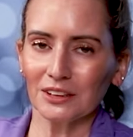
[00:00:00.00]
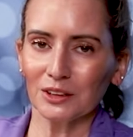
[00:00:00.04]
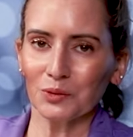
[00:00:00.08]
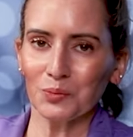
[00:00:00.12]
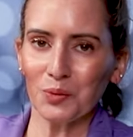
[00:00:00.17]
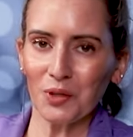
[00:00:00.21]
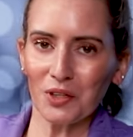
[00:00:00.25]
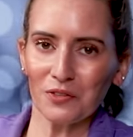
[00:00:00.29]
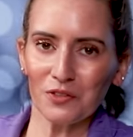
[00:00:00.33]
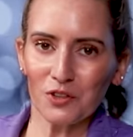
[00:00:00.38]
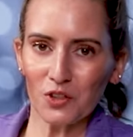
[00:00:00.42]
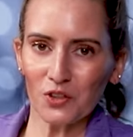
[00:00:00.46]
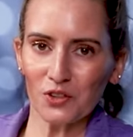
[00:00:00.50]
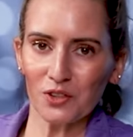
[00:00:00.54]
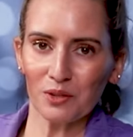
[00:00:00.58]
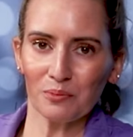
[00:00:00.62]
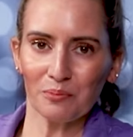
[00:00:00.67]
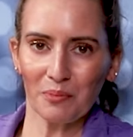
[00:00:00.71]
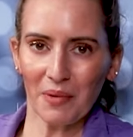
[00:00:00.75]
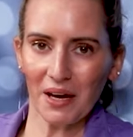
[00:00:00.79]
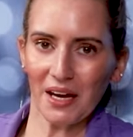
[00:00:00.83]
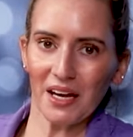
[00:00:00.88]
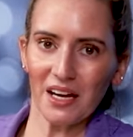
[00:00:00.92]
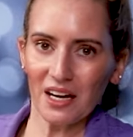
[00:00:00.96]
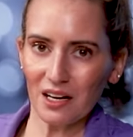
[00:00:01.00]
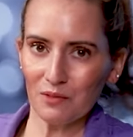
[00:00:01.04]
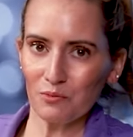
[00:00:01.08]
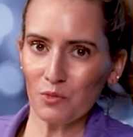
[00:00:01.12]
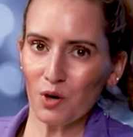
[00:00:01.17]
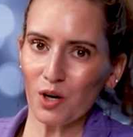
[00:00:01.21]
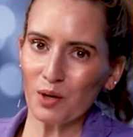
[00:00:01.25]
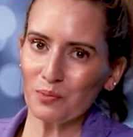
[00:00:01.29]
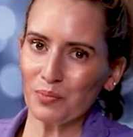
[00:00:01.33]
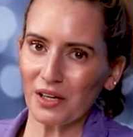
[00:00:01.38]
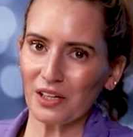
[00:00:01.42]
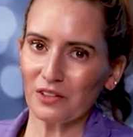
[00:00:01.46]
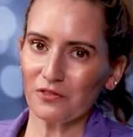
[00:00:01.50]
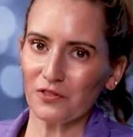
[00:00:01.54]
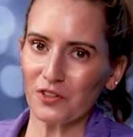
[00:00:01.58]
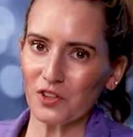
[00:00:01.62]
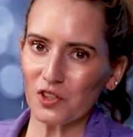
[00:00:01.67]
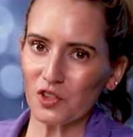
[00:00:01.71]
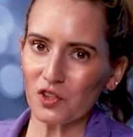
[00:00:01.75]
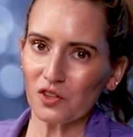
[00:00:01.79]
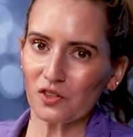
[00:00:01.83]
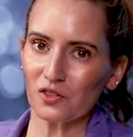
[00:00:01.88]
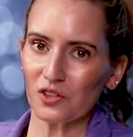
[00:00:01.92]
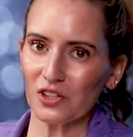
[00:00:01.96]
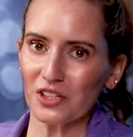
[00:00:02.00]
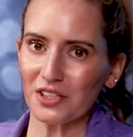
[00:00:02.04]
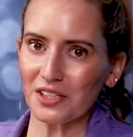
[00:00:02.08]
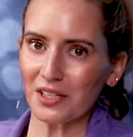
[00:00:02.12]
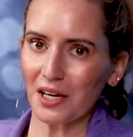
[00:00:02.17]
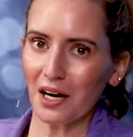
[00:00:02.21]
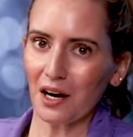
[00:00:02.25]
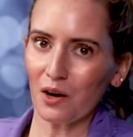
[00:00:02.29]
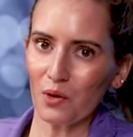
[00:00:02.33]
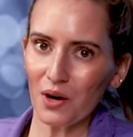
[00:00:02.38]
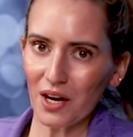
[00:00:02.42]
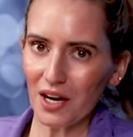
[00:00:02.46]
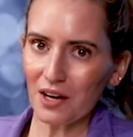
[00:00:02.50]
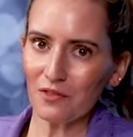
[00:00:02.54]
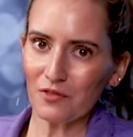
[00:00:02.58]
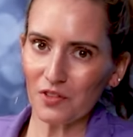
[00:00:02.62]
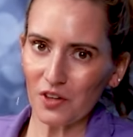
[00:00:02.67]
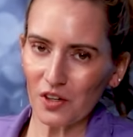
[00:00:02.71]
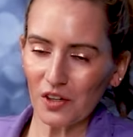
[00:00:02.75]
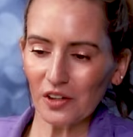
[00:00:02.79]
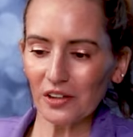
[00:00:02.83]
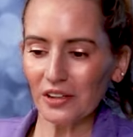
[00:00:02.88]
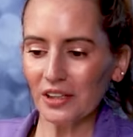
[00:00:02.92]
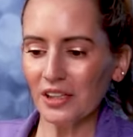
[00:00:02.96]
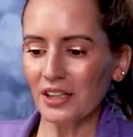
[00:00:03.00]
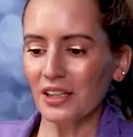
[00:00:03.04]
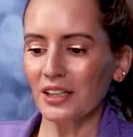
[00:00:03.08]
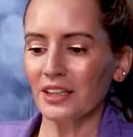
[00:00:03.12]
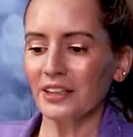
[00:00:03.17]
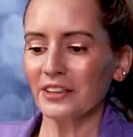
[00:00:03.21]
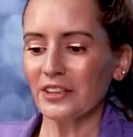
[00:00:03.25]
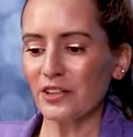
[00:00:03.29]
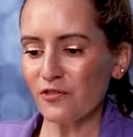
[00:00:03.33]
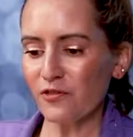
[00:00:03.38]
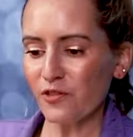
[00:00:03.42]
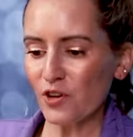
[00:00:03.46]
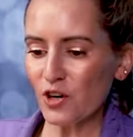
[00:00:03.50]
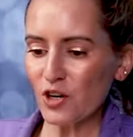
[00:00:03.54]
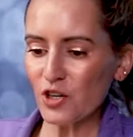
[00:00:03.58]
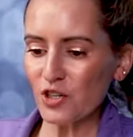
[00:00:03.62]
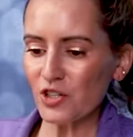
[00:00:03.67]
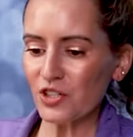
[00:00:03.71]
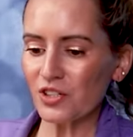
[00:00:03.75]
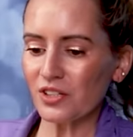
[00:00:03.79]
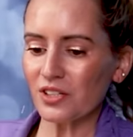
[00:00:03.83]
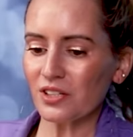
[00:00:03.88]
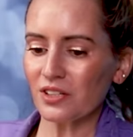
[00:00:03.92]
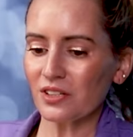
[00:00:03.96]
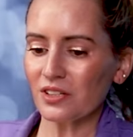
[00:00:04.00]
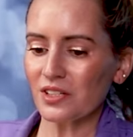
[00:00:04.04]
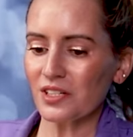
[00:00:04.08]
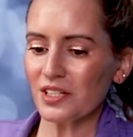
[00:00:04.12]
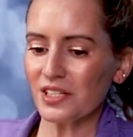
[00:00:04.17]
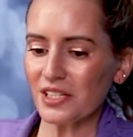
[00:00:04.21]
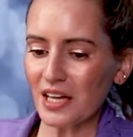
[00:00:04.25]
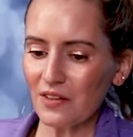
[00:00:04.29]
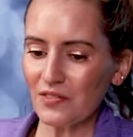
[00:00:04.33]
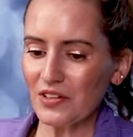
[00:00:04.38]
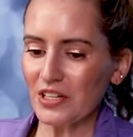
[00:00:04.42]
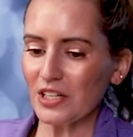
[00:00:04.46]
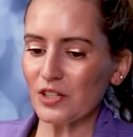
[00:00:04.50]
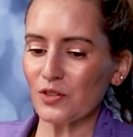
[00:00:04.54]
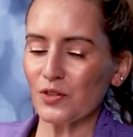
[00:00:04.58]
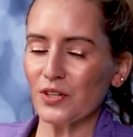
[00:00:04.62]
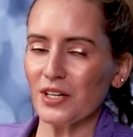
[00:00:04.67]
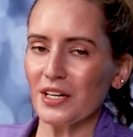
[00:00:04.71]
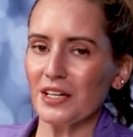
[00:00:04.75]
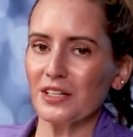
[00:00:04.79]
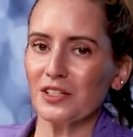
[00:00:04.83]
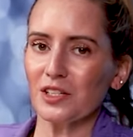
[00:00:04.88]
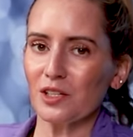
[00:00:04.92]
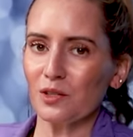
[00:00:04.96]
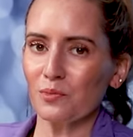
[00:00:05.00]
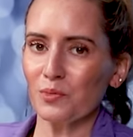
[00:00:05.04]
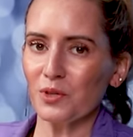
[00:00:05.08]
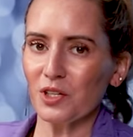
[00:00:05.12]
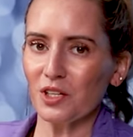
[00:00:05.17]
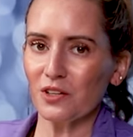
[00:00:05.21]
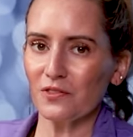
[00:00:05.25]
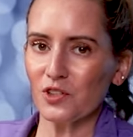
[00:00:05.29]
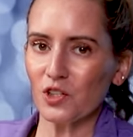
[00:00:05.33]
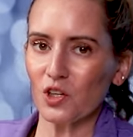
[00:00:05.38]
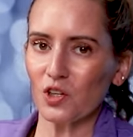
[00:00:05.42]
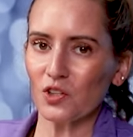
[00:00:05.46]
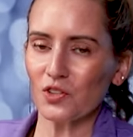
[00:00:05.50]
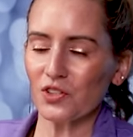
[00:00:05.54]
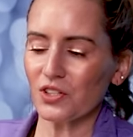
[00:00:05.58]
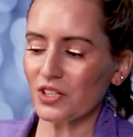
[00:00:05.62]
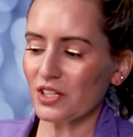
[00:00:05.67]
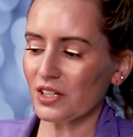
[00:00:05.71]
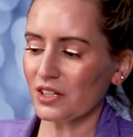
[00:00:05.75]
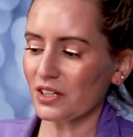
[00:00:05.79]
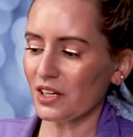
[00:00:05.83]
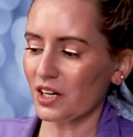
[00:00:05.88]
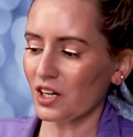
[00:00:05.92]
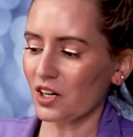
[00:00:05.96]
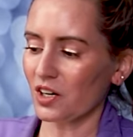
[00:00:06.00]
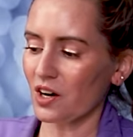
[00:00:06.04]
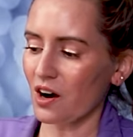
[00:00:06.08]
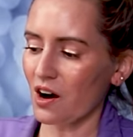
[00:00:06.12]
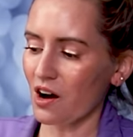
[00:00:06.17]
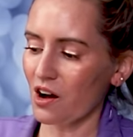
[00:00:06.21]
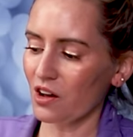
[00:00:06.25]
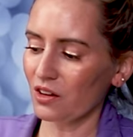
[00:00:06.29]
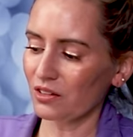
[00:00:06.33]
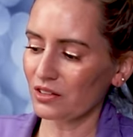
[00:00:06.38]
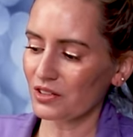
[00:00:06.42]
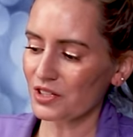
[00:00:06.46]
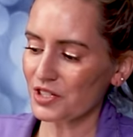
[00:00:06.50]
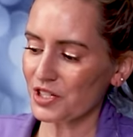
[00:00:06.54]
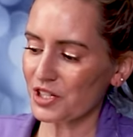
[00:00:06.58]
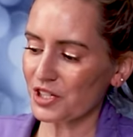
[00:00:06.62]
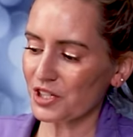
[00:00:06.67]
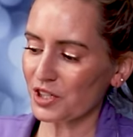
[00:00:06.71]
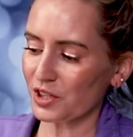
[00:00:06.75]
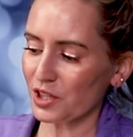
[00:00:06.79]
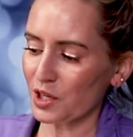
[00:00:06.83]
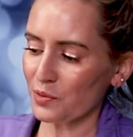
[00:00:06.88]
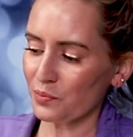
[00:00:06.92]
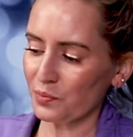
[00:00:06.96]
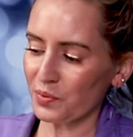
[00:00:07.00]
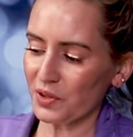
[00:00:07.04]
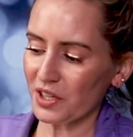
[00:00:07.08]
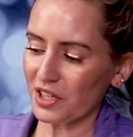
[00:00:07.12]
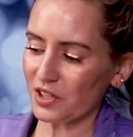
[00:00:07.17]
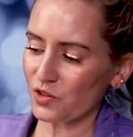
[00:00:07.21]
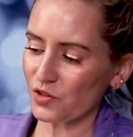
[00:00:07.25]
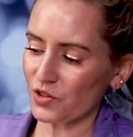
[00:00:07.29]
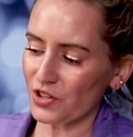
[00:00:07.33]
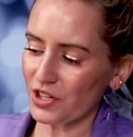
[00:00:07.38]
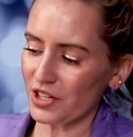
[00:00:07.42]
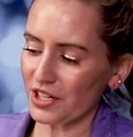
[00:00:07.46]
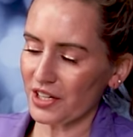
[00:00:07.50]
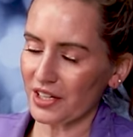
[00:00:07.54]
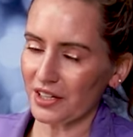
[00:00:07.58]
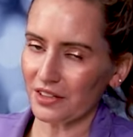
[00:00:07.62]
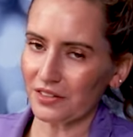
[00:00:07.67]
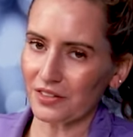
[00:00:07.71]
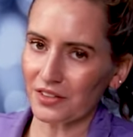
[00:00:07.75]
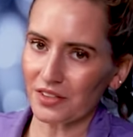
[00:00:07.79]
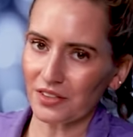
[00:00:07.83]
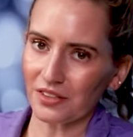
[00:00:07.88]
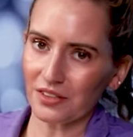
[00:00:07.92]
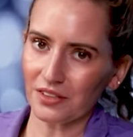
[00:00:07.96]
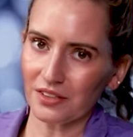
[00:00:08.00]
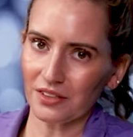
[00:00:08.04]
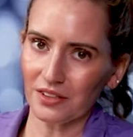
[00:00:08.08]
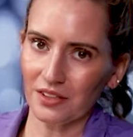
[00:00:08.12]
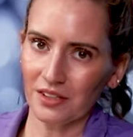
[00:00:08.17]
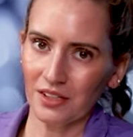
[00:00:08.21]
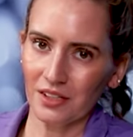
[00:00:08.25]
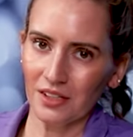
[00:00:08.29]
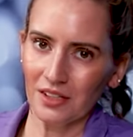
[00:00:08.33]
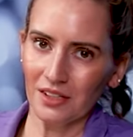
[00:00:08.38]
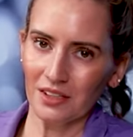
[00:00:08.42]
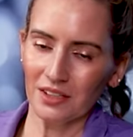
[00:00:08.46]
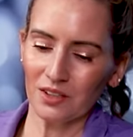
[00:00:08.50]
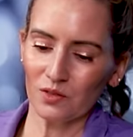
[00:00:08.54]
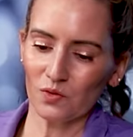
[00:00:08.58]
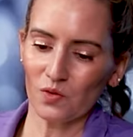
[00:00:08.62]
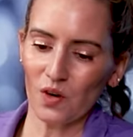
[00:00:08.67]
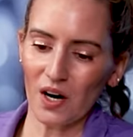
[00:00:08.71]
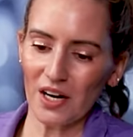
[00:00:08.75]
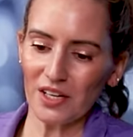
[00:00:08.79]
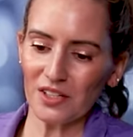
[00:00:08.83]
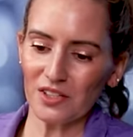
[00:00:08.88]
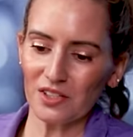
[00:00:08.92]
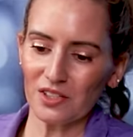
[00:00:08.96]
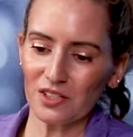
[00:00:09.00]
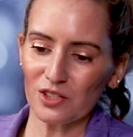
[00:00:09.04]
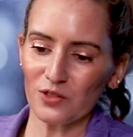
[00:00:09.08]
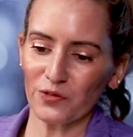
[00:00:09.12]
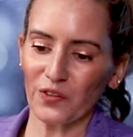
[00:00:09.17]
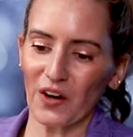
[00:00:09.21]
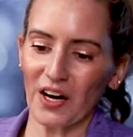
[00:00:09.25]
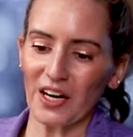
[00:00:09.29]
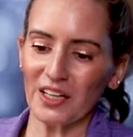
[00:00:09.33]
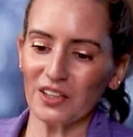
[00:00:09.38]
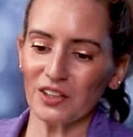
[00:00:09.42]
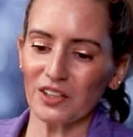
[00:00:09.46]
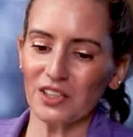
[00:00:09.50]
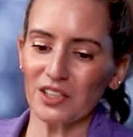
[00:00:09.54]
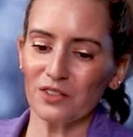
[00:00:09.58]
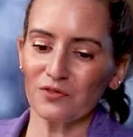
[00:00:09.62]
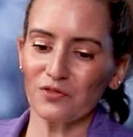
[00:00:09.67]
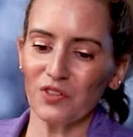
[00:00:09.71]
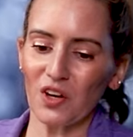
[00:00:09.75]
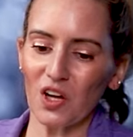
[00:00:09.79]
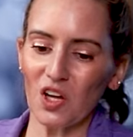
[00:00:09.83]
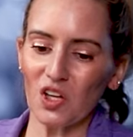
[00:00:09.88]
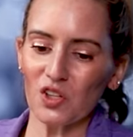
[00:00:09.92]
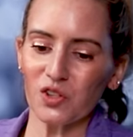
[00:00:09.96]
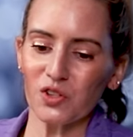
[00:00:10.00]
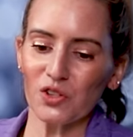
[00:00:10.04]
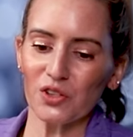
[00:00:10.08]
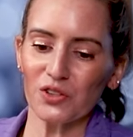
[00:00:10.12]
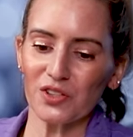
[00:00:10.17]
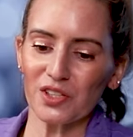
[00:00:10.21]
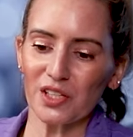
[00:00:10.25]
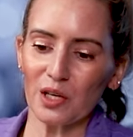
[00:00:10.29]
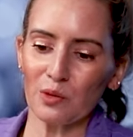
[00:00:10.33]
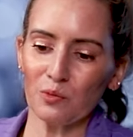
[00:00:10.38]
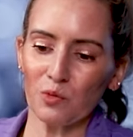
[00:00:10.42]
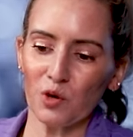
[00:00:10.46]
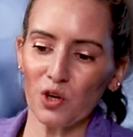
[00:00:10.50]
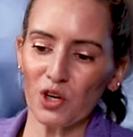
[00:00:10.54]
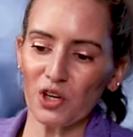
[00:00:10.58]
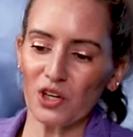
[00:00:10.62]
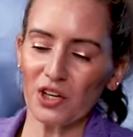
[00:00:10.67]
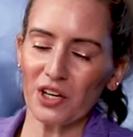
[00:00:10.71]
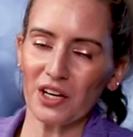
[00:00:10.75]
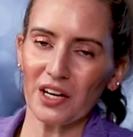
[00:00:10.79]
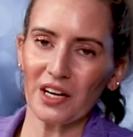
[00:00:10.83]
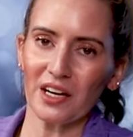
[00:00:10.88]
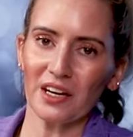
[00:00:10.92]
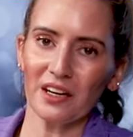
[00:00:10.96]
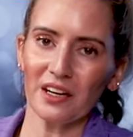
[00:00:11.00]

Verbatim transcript: Vitajosin may have more beneficial ingredients. However, the first seven ingredients in the Vitajosin are all slip ingredients. Rice is finally falls in somewhere